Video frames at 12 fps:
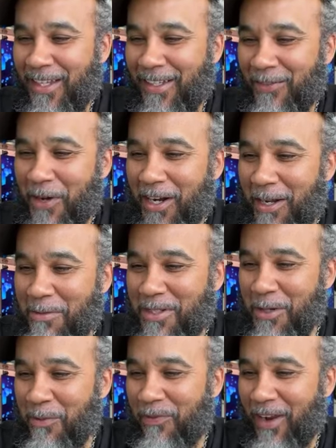What up,
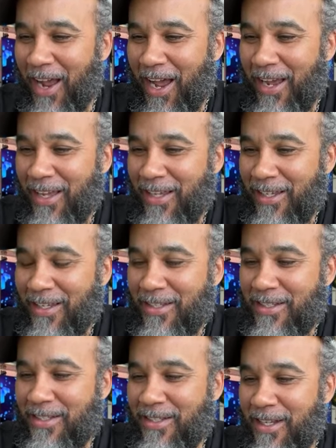Superfly?
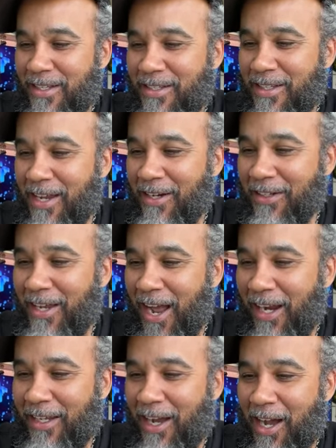
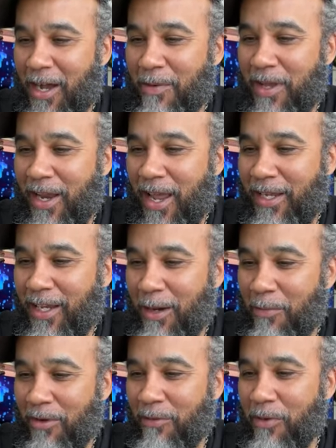SneakerCon in a
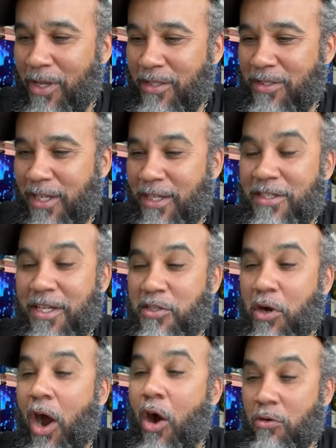couple of weeks in
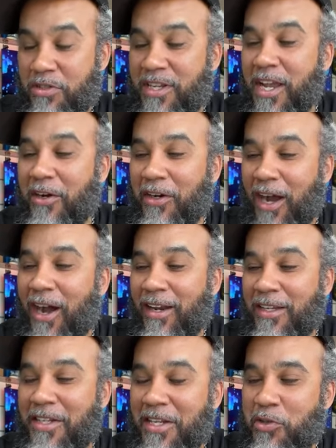Detroit. Oh, SneakerCon
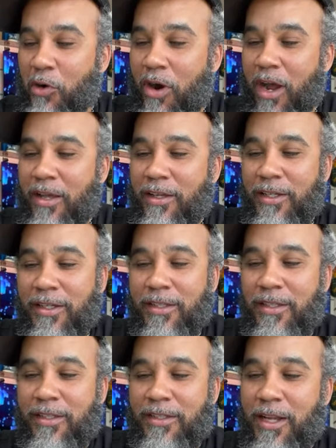in Detroit.
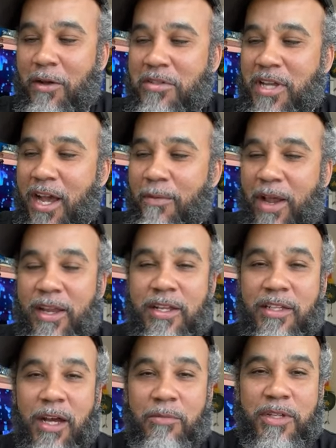Don't tell me I need to
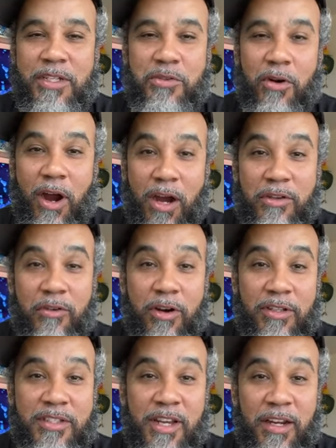come to Detroit. Are you
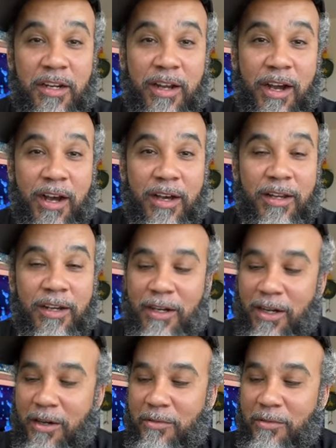going to SneakerCon, uh,